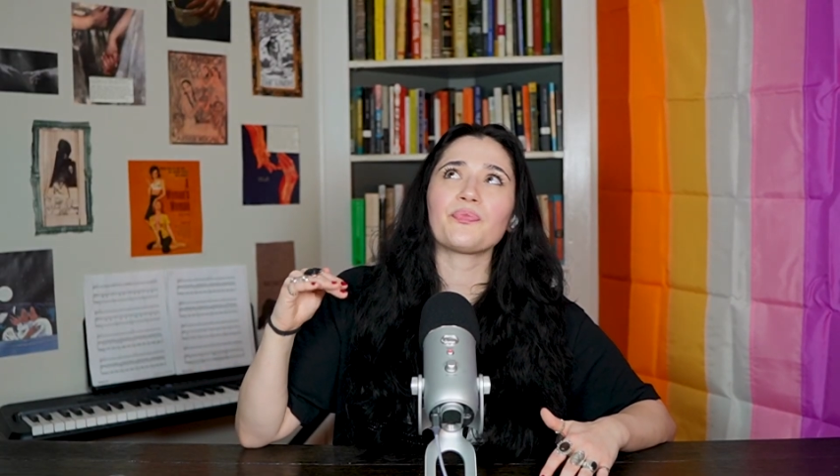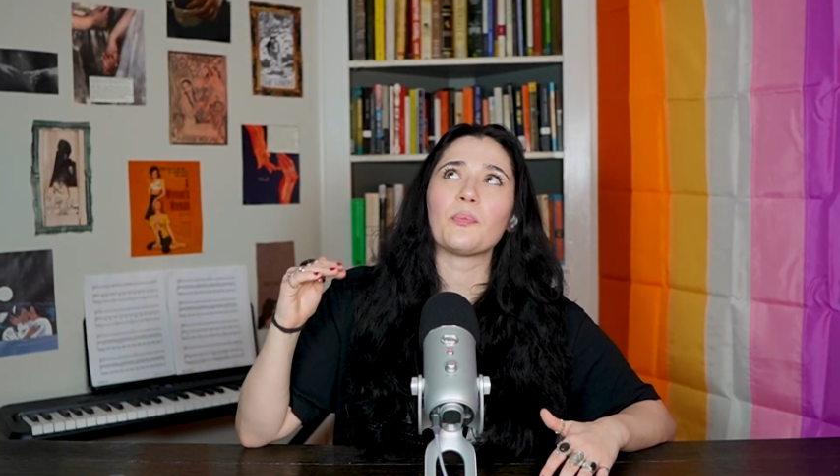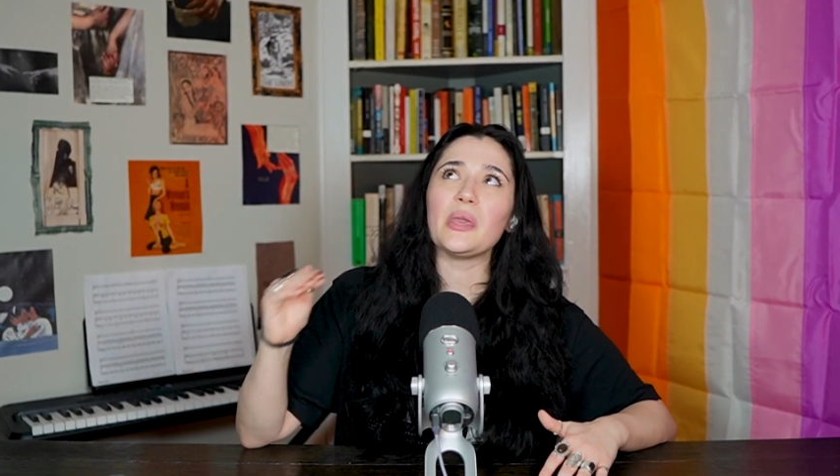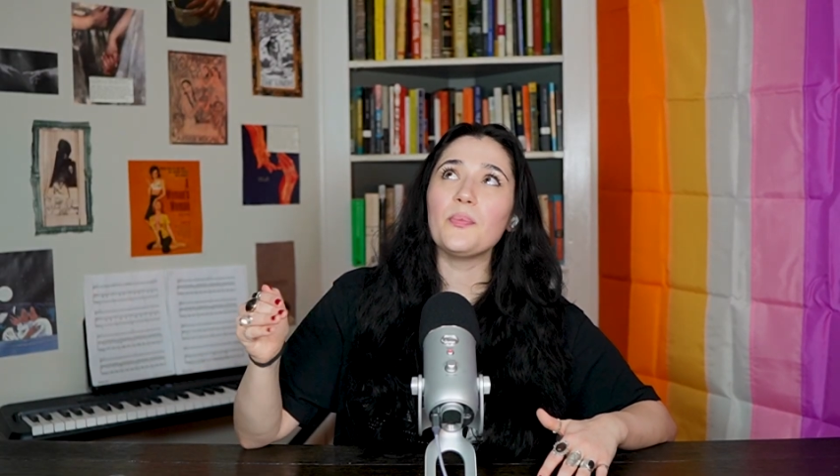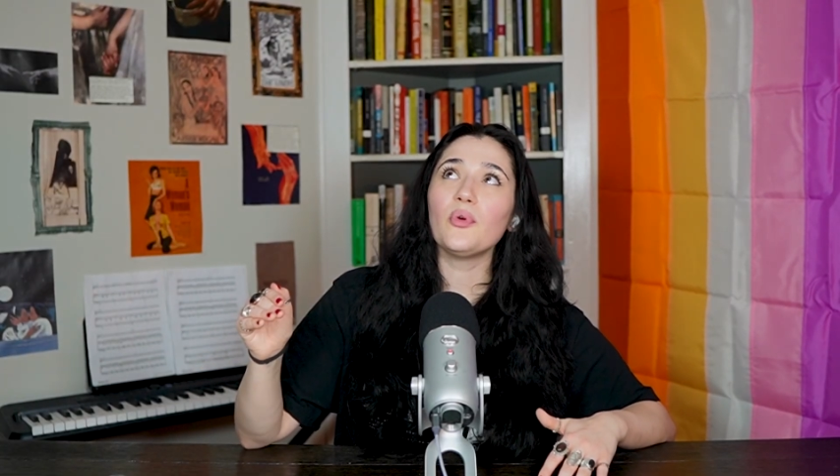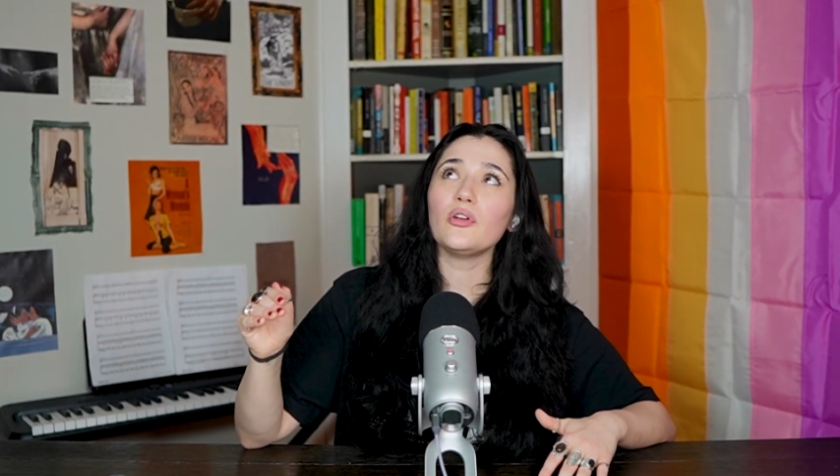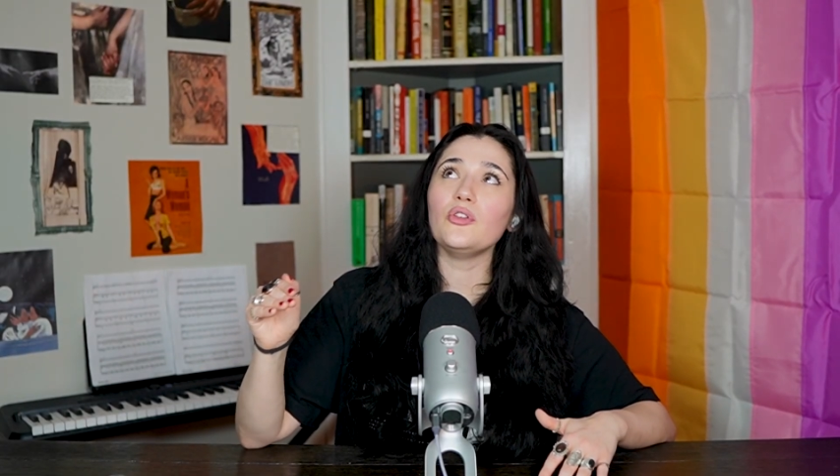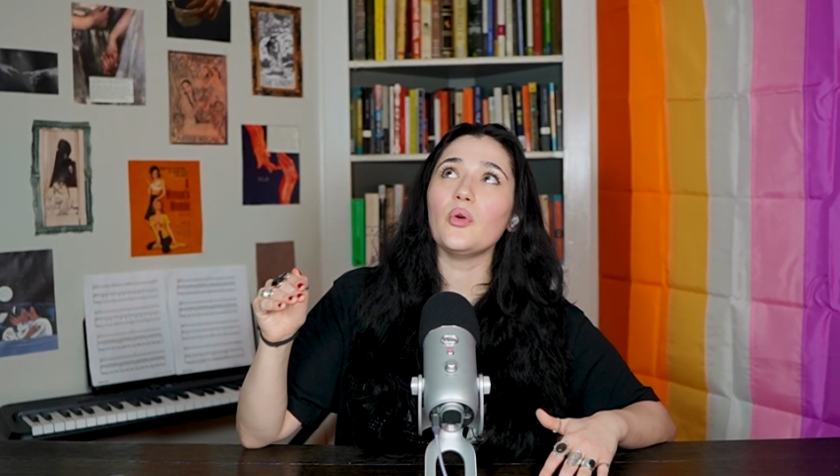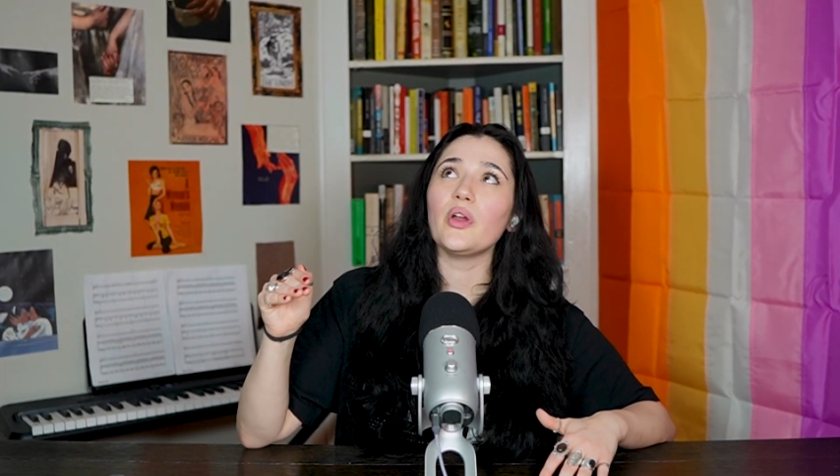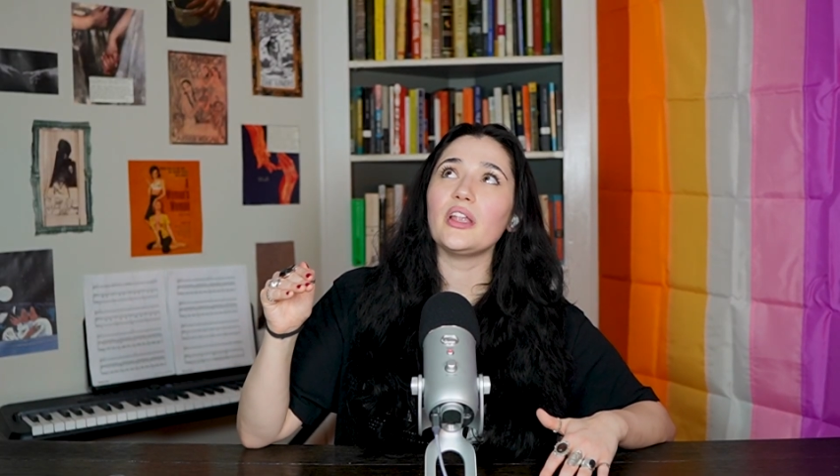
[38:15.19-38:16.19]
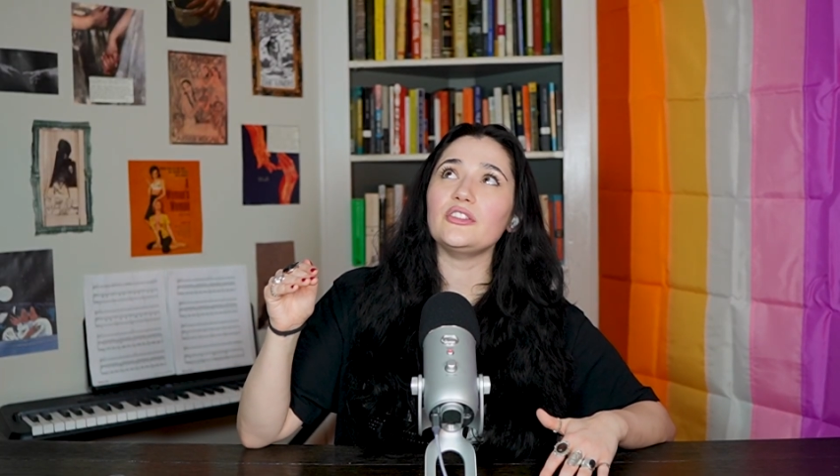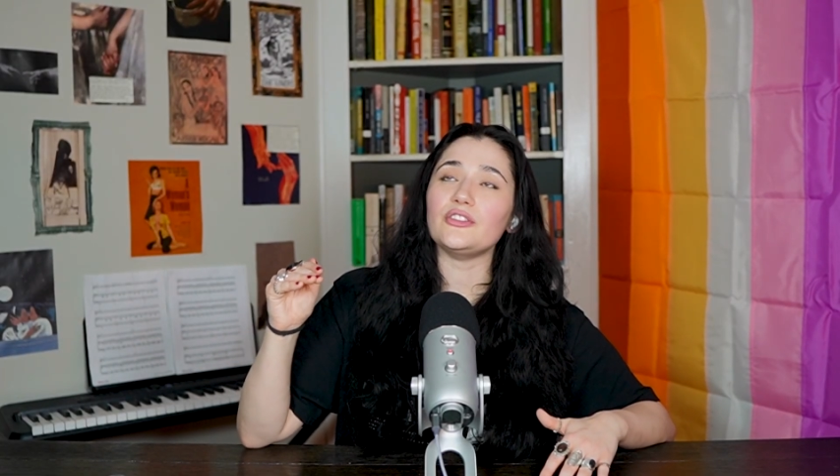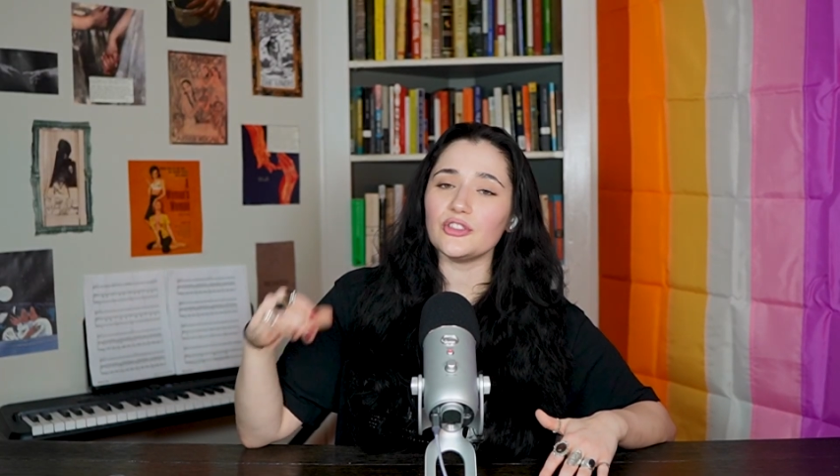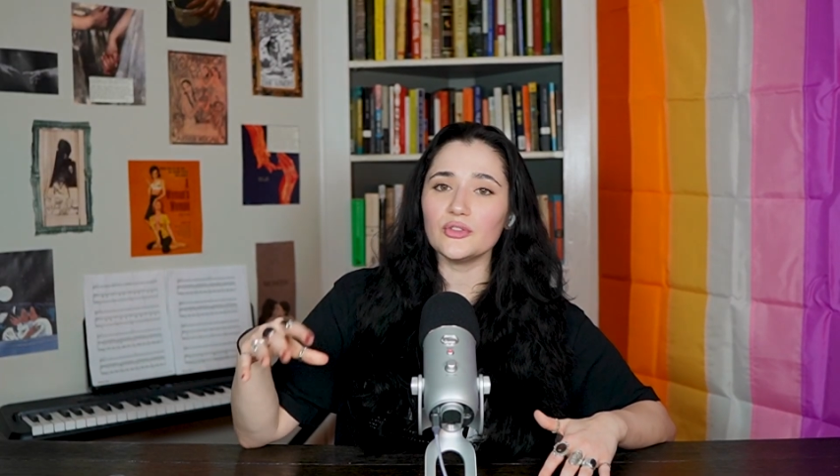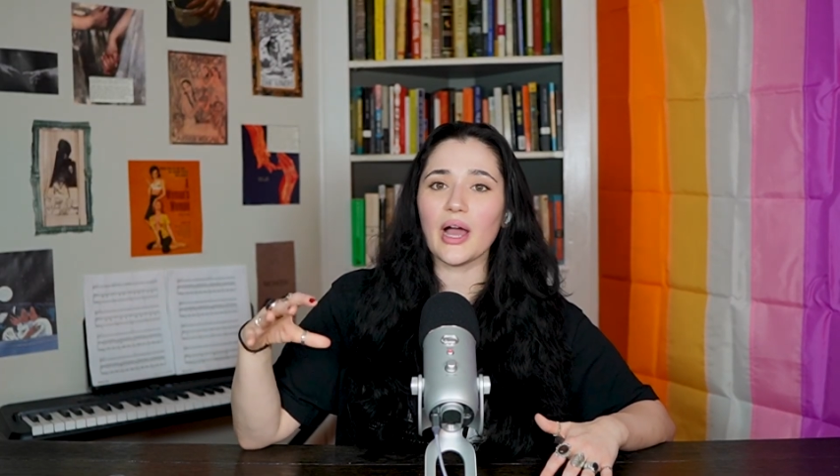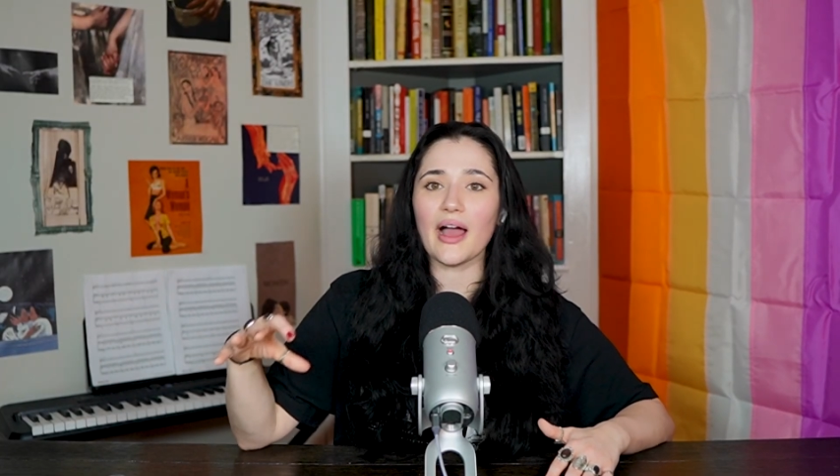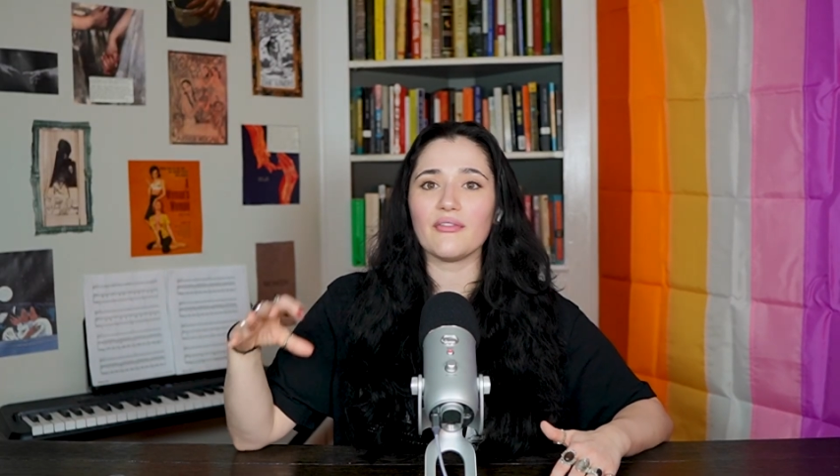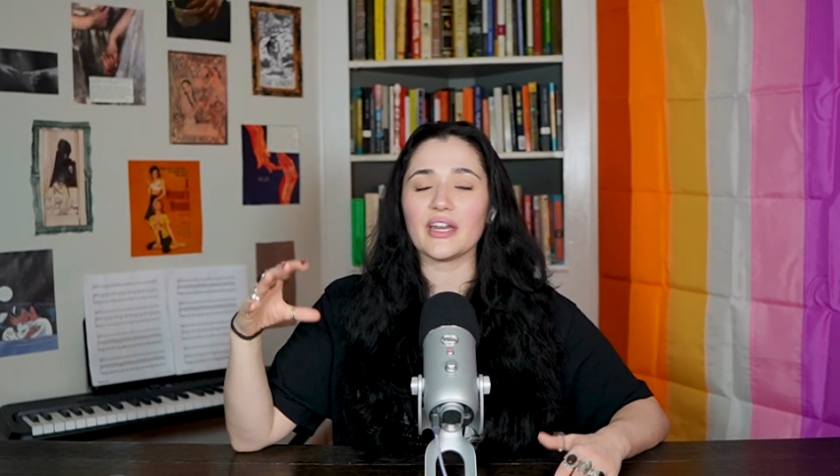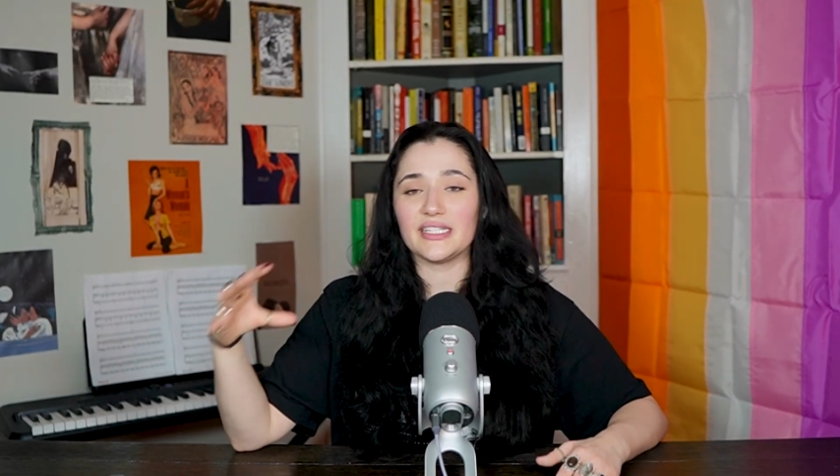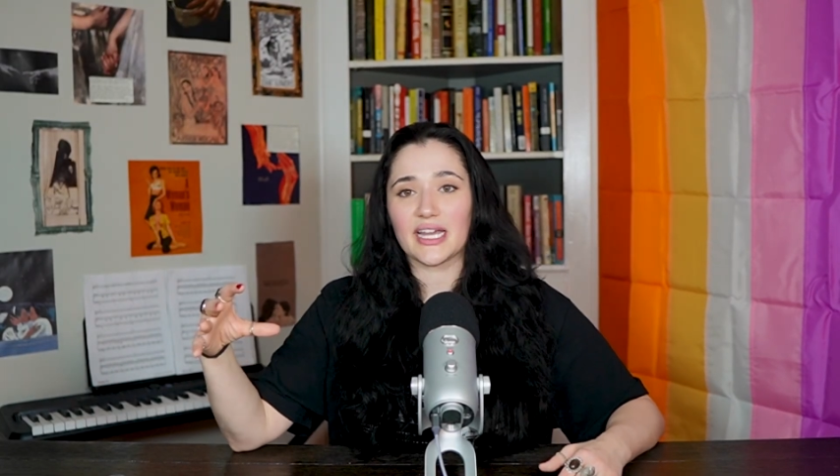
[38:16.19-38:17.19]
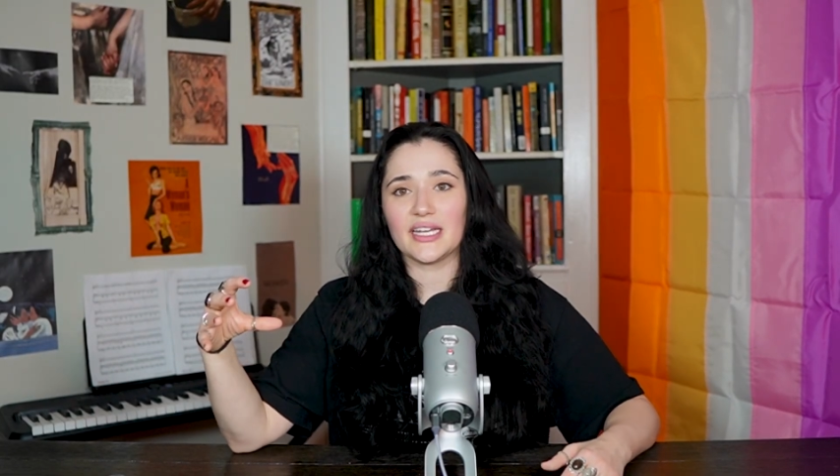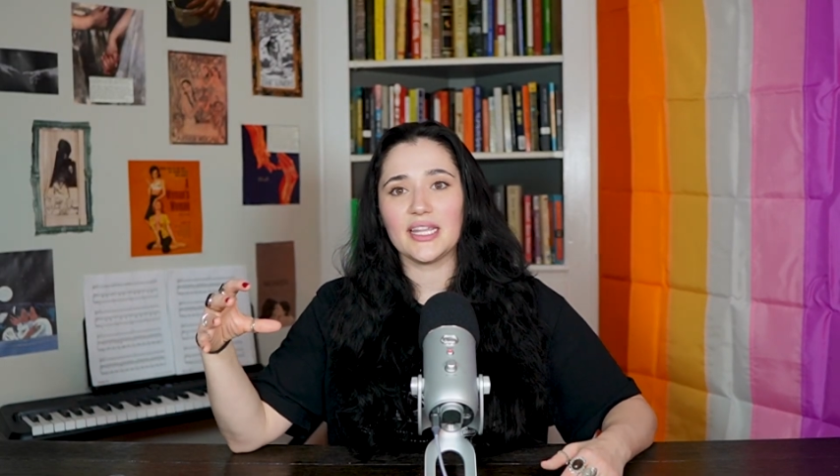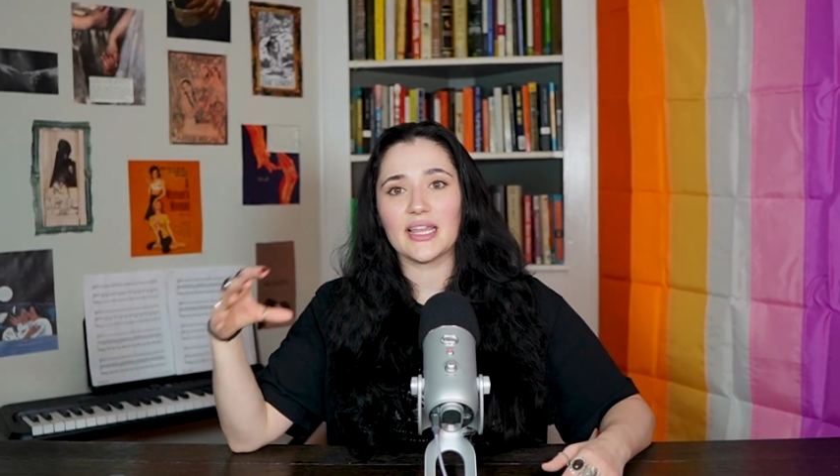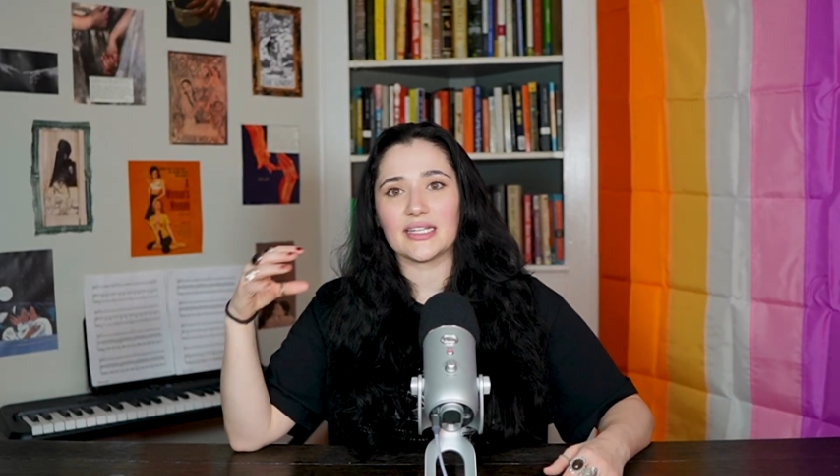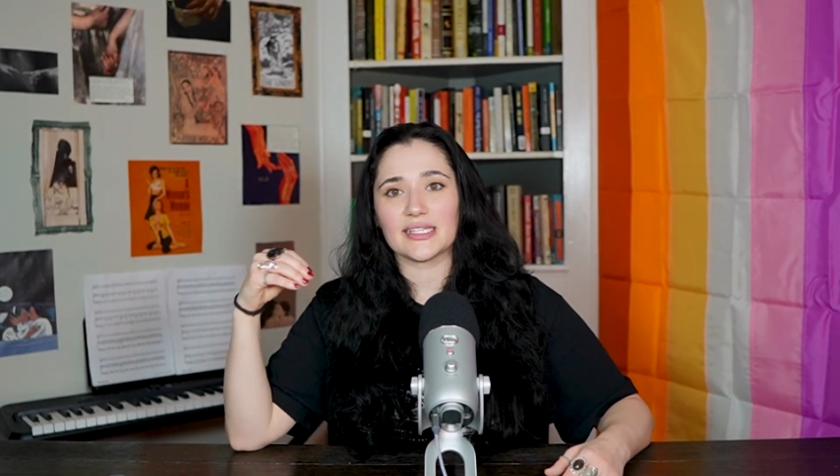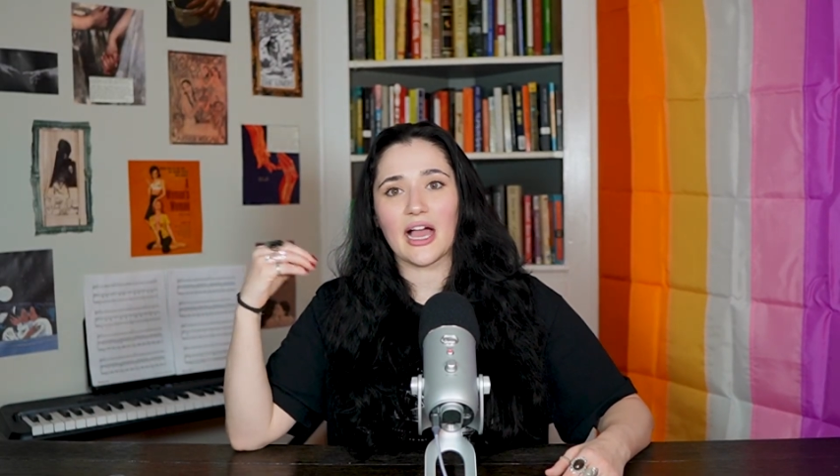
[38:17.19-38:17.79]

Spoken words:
people who do have an identity that is